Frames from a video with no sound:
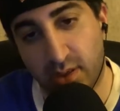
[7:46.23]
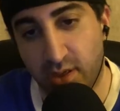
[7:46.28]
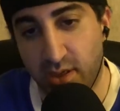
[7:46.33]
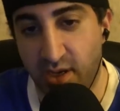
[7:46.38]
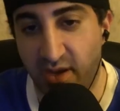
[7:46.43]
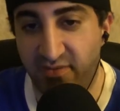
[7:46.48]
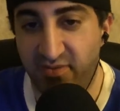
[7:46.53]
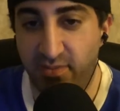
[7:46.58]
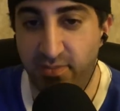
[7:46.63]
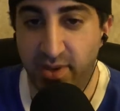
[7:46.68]

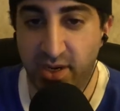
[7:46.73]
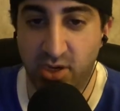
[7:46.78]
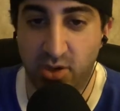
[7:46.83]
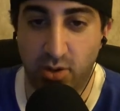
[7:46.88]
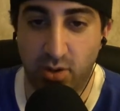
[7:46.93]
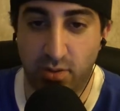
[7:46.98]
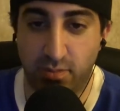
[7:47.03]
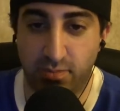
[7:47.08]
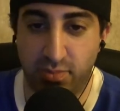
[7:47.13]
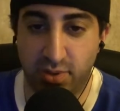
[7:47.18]
God forbid
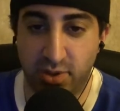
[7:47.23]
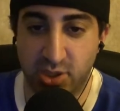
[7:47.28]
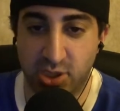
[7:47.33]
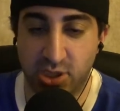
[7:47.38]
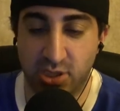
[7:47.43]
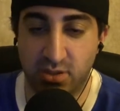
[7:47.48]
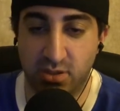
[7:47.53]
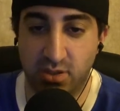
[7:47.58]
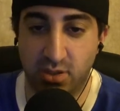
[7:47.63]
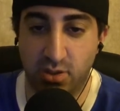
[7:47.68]
you don't
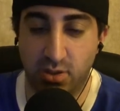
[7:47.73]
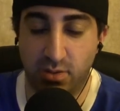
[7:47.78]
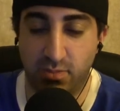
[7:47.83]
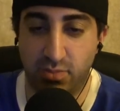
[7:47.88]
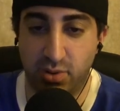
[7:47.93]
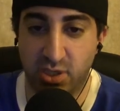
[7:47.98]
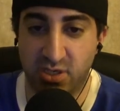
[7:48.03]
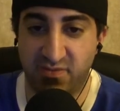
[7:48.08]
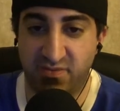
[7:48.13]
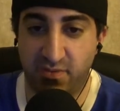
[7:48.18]
push you
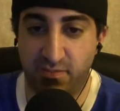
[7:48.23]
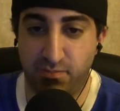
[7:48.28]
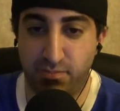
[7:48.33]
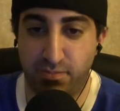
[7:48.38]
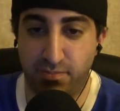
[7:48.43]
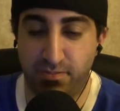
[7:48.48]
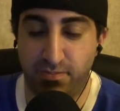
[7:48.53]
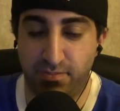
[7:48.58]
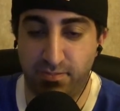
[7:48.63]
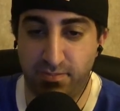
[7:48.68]
don't push for
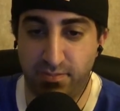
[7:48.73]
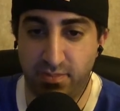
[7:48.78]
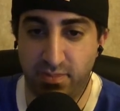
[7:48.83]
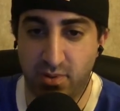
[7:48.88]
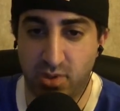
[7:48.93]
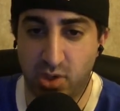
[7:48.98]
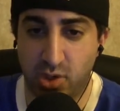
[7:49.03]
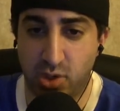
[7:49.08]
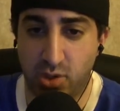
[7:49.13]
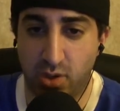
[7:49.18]

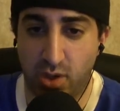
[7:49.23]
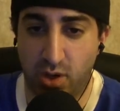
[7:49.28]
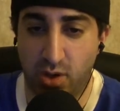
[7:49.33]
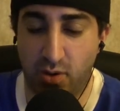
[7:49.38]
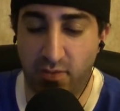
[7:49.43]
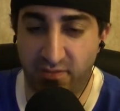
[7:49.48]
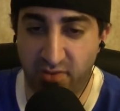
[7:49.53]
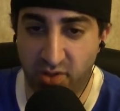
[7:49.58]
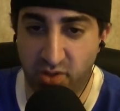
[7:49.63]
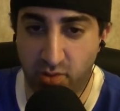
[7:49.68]

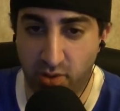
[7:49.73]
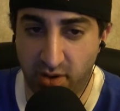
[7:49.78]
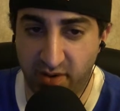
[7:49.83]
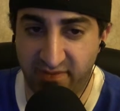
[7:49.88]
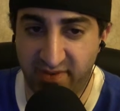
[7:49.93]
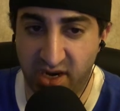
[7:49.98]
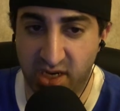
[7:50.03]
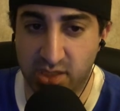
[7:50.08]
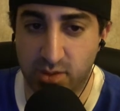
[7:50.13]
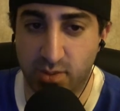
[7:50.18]

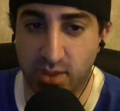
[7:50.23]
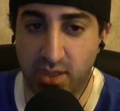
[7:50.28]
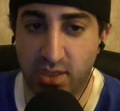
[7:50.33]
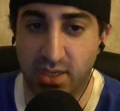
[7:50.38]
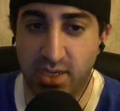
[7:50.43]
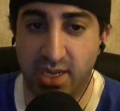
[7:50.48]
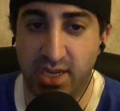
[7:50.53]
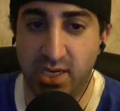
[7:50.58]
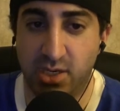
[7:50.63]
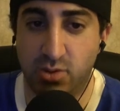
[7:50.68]
overthrowing
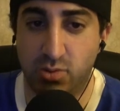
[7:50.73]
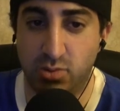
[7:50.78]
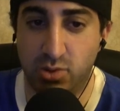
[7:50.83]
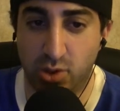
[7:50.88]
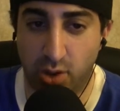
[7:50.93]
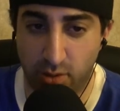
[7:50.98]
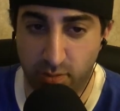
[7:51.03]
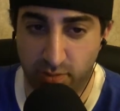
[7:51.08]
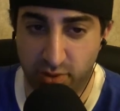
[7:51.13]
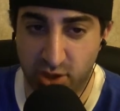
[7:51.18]
Venezuela and you
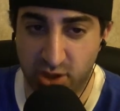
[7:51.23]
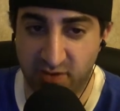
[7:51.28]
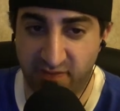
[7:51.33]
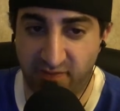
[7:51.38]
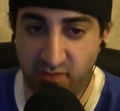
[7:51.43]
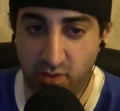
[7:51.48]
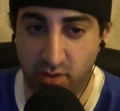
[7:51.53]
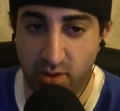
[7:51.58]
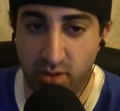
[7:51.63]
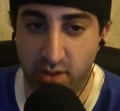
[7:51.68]
don't push
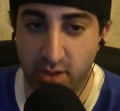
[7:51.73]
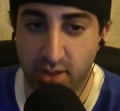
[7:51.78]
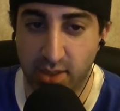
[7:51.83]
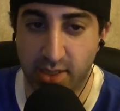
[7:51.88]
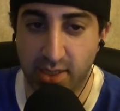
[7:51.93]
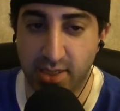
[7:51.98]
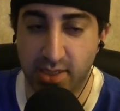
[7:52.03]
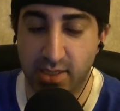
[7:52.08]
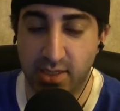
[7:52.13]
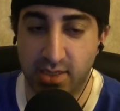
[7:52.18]
for
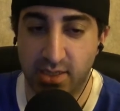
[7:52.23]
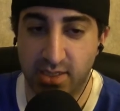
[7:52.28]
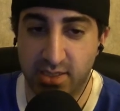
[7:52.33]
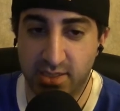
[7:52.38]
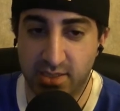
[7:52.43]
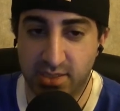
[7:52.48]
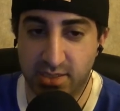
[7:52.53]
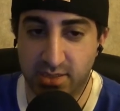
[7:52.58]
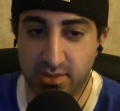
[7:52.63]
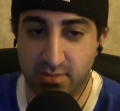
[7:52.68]

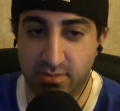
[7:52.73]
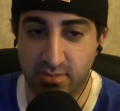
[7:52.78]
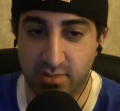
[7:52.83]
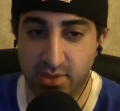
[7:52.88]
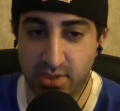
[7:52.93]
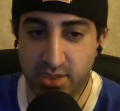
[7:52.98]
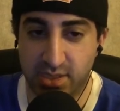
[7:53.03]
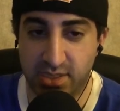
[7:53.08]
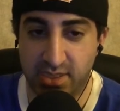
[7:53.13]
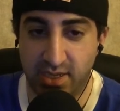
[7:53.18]
this
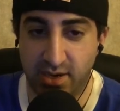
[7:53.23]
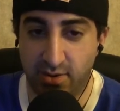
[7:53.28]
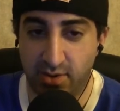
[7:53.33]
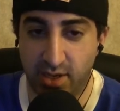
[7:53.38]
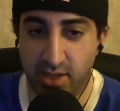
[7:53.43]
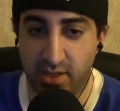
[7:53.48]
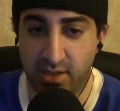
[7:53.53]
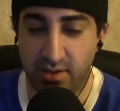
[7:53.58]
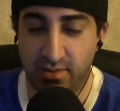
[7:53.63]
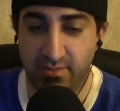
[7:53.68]

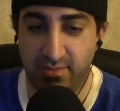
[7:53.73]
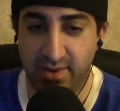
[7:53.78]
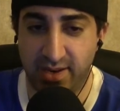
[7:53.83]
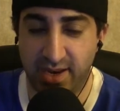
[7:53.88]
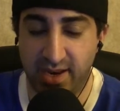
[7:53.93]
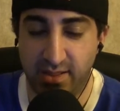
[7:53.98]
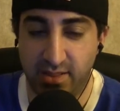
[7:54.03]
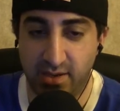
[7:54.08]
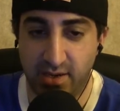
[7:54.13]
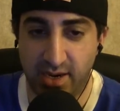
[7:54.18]

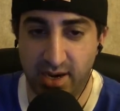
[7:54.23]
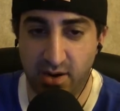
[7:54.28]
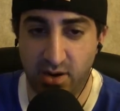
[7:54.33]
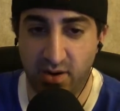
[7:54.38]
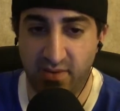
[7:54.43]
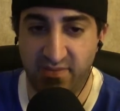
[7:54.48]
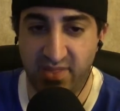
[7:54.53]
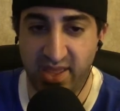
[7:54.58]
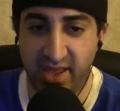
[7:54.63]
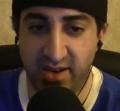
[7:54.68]
Syrian the
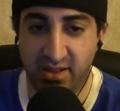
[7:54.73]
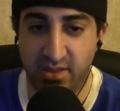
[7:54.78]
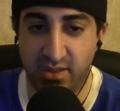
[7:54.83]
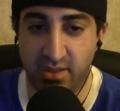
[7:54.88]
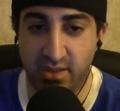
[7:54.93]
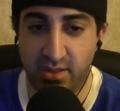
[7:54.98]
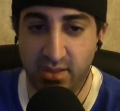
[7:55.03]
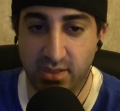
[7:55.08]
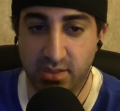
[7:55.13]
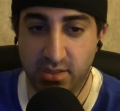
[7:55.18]
narrative that
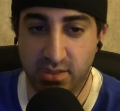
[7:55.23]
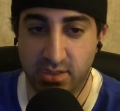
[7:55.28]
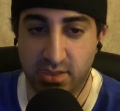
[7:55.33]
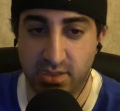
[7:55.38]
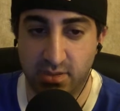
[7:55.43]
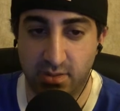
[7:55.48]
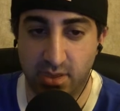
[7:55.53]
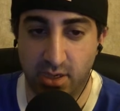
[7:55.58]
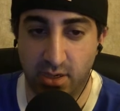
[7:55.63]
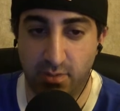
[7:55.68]

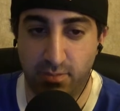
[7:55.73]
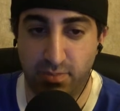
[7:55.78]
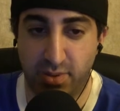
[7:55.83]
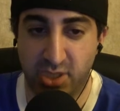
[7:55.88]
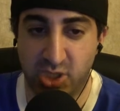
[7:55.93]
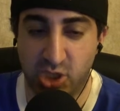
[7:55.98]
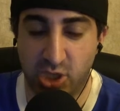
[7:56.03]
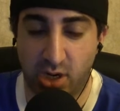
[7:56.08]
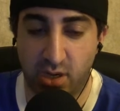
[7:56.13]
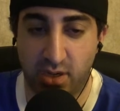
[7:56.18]
you know
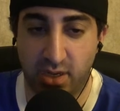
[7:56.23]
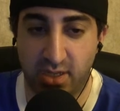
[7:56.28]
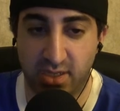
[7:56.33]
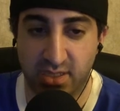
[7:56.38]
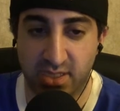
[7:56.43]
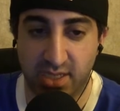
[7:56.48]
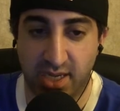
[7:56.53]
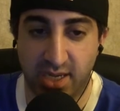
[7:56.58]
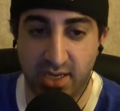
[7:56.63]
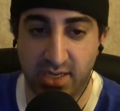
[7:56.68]
Bashar
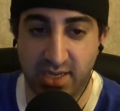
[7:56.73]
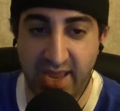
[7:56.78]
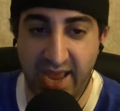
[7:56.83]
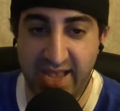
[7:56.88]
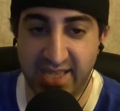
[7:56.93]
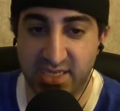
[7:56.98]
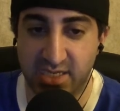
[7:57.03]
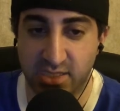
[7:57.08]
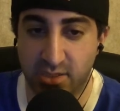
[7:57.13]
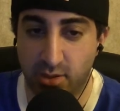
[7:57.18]
al-Assad
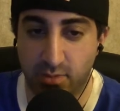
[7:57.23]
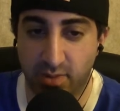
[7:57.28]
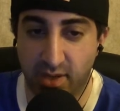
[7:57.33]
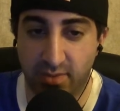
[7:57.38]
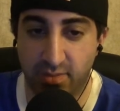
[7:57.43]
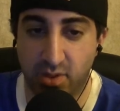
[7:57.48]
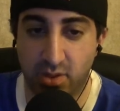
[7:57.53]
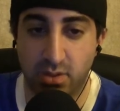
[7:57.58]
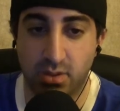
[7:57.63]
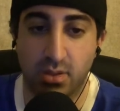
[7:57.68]
gassed his own
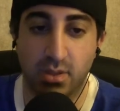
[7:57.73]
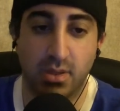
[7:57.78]
people.